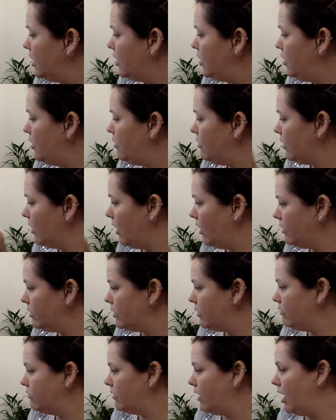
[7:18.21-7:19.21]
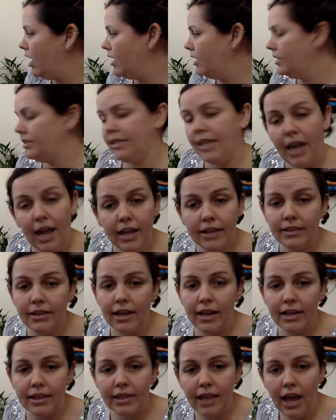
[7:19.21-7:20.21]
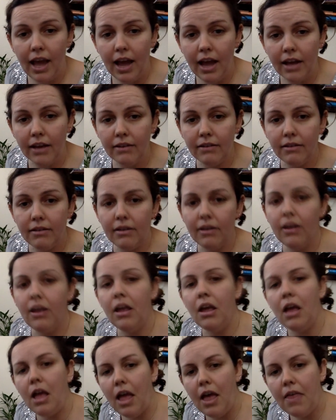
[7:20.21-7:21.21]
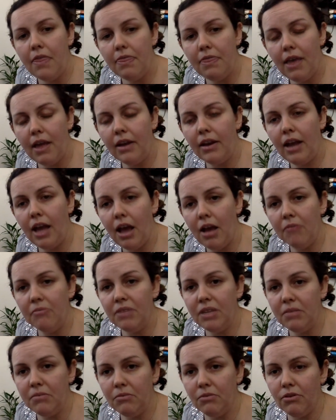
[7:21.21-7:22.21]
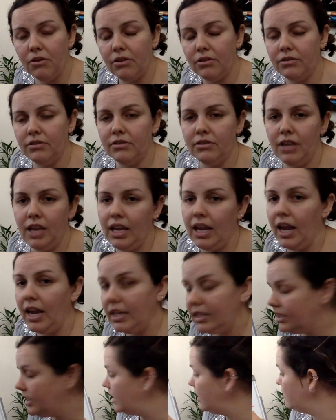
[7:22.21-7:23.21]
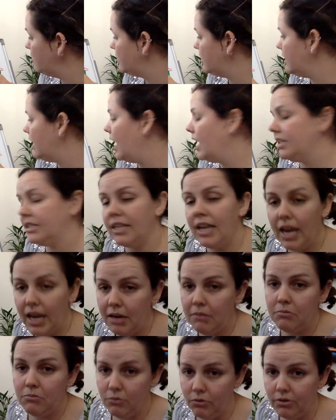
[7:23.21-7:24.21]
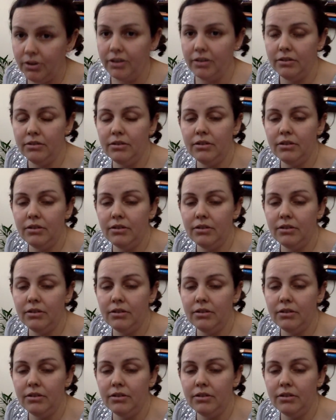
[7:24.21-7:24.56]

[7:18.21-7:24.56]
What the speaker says: You could also draw 10 like that, and then how many more? Like 18 has 8 more.